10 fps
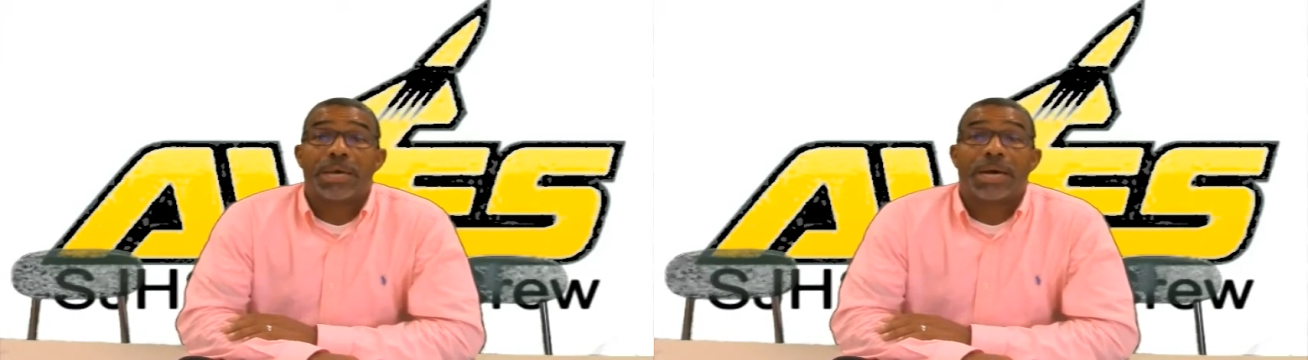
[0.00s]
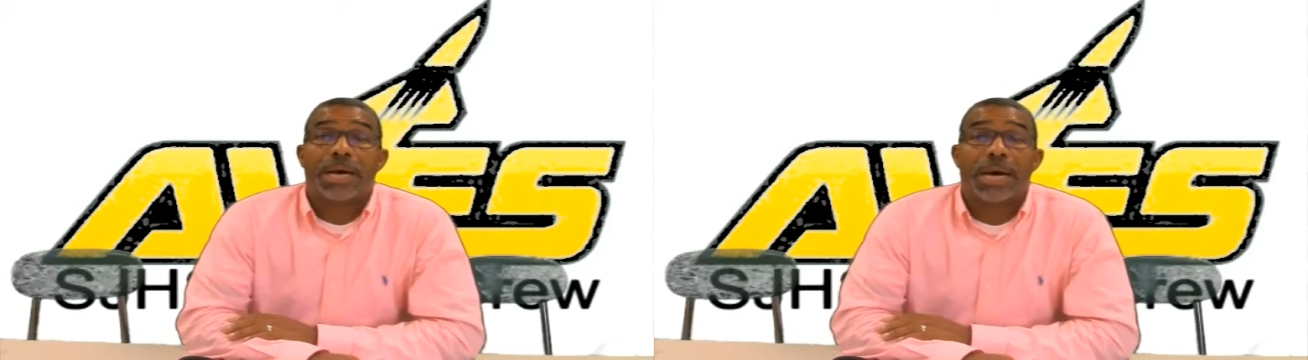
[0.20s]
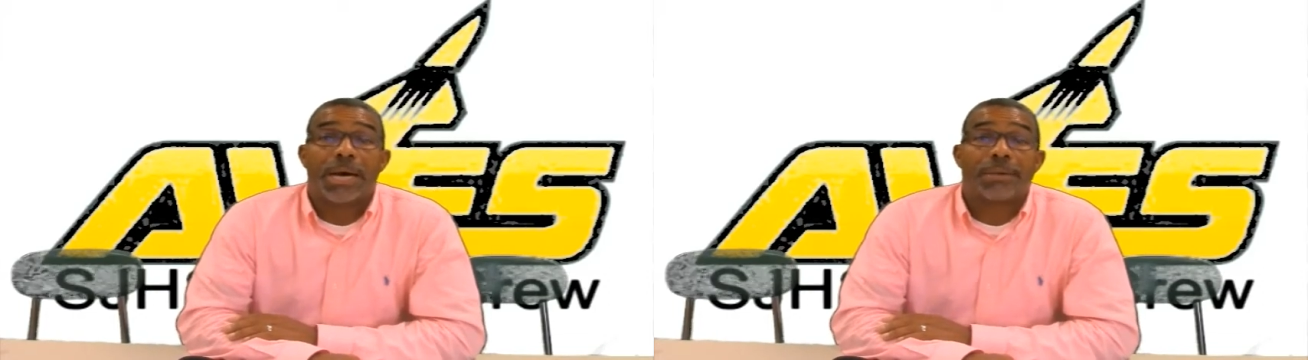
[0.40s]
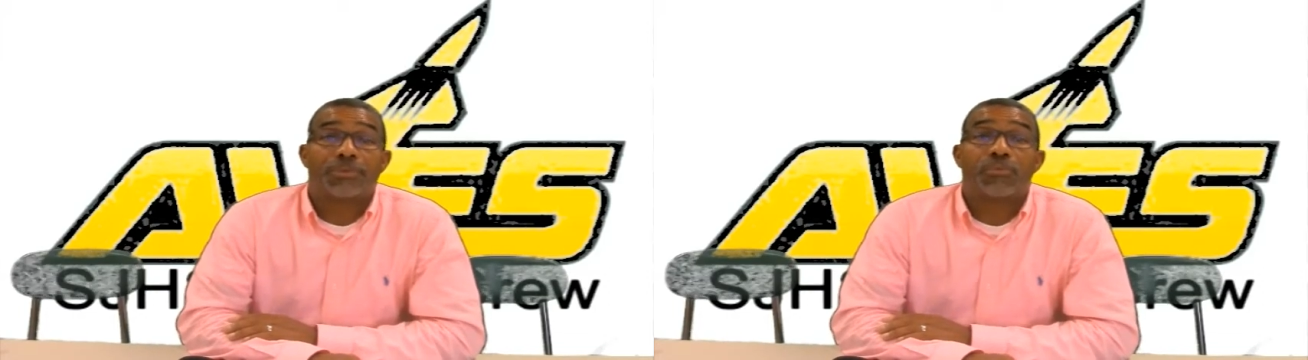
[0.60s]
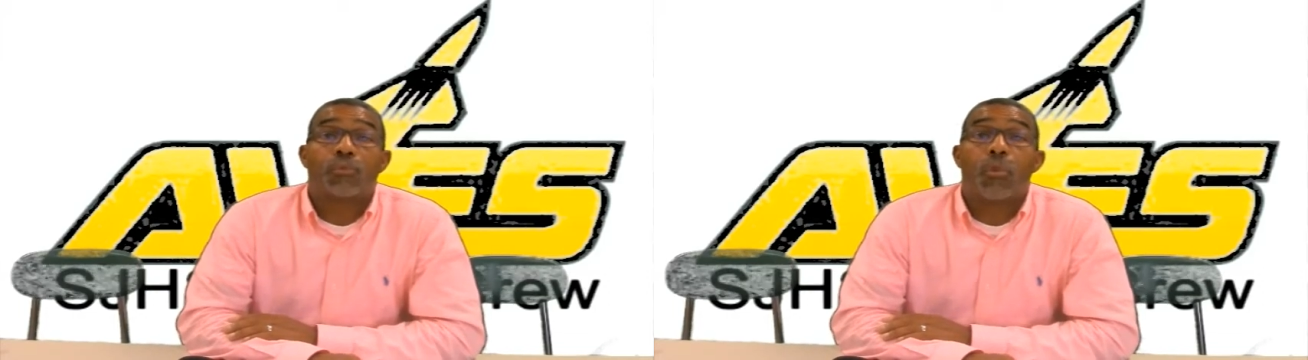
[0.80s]

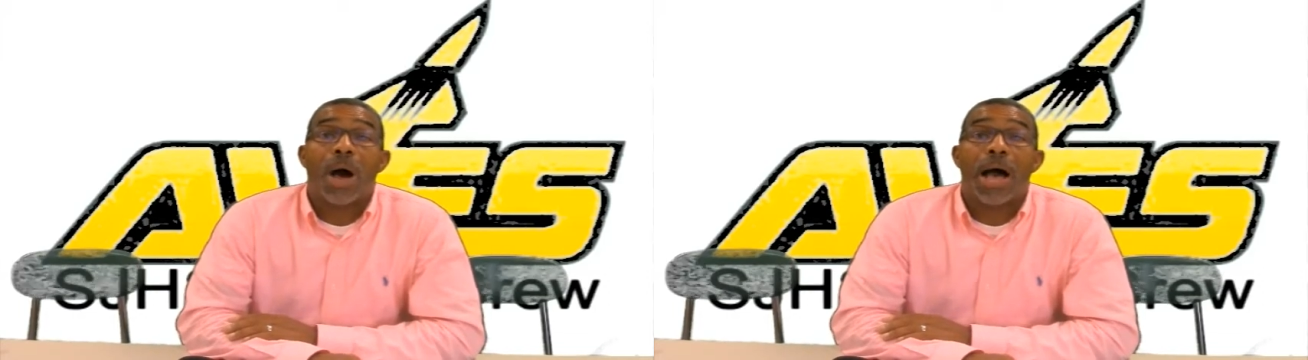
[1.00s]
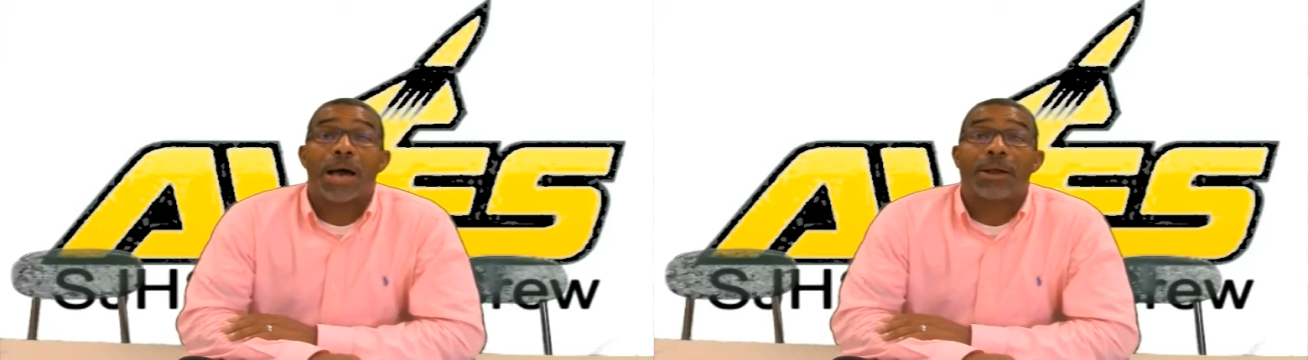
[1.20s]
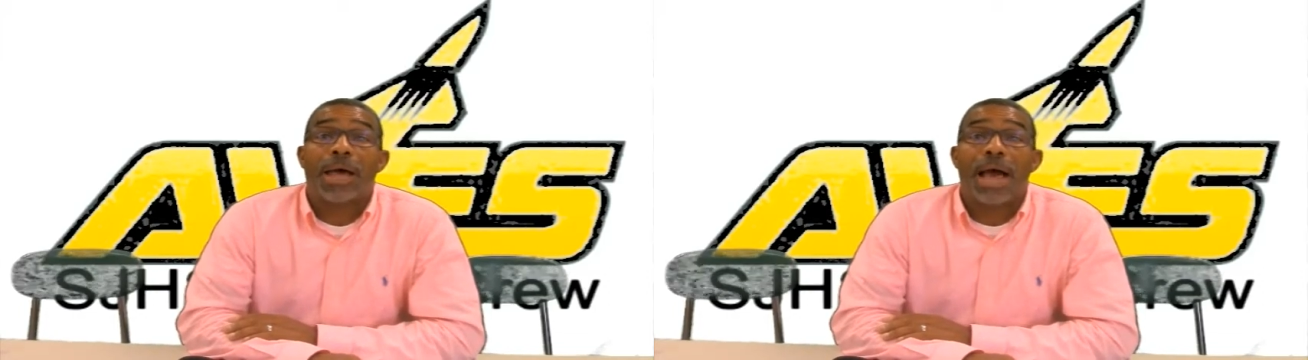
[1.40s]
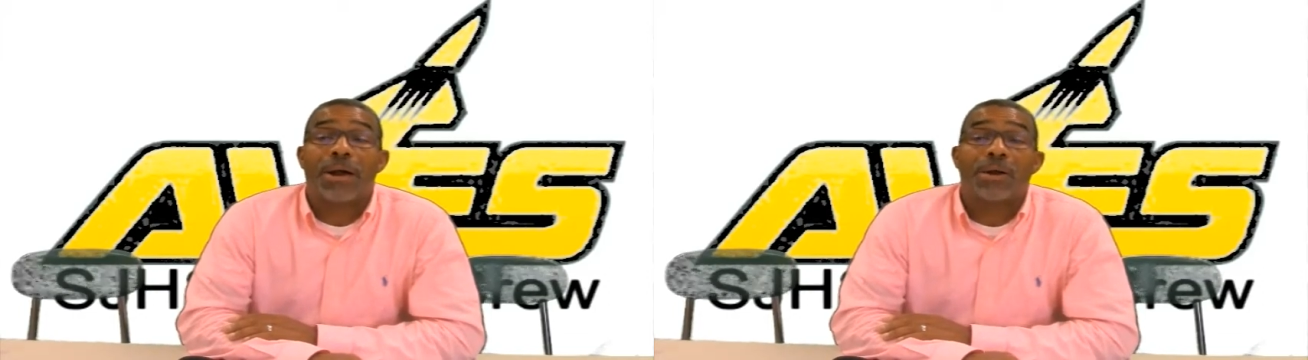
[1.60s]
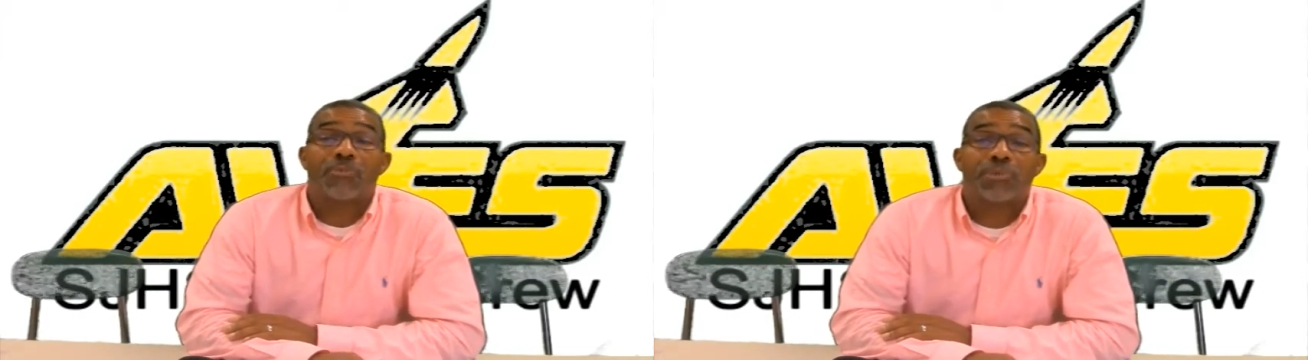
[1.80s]
Uh, while
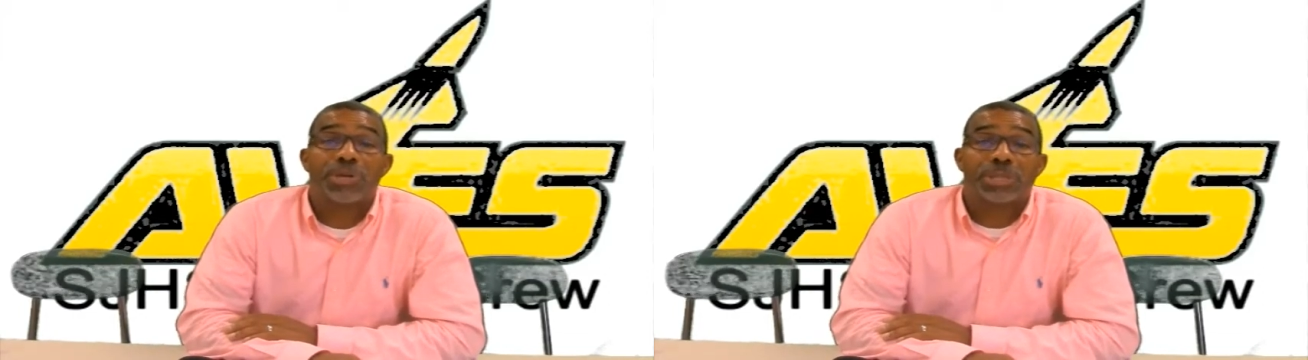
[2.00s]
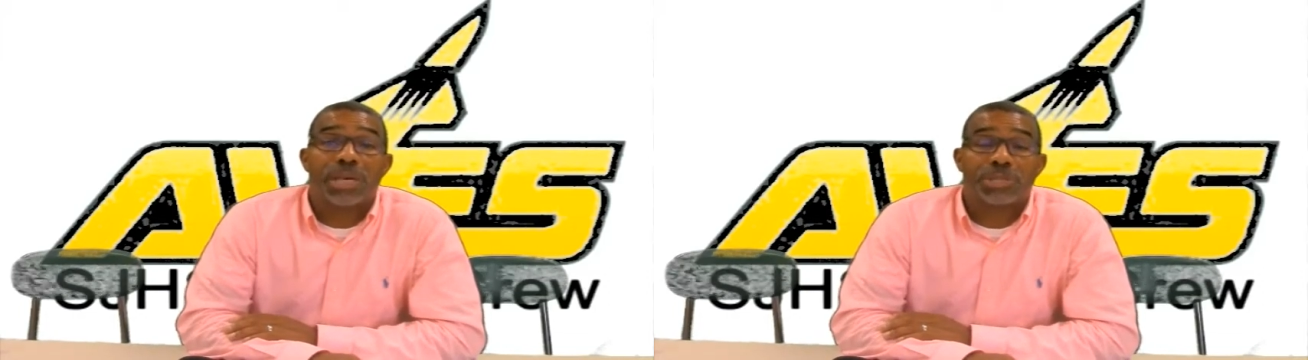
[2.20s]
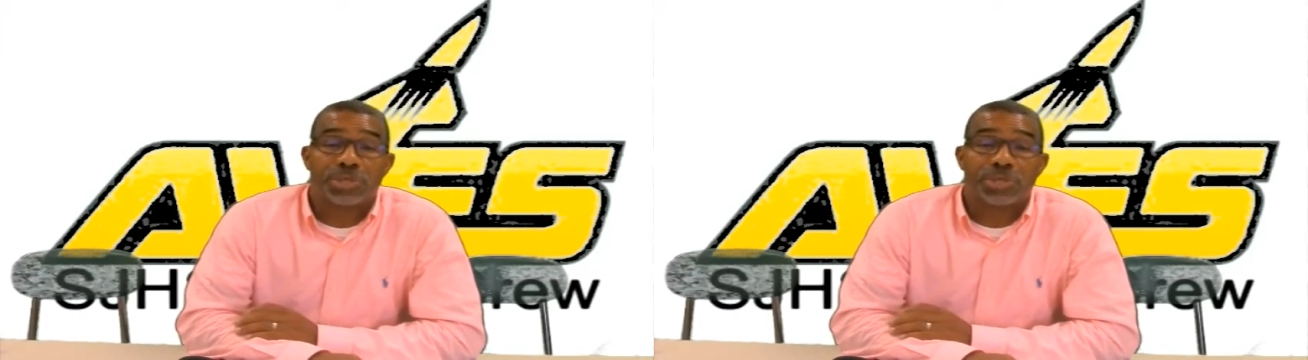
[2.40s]
out at recess,